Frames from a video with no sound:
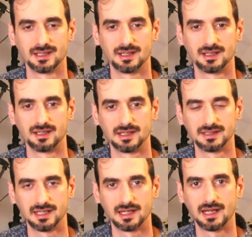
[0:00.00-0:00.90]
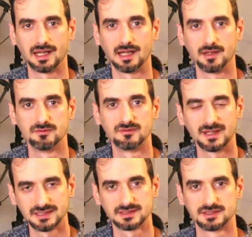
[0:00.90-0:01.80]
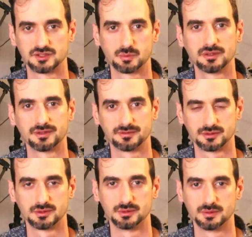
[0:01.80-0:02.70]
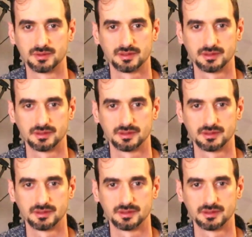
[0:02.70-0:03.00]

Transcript: uh, invites the spirit of truth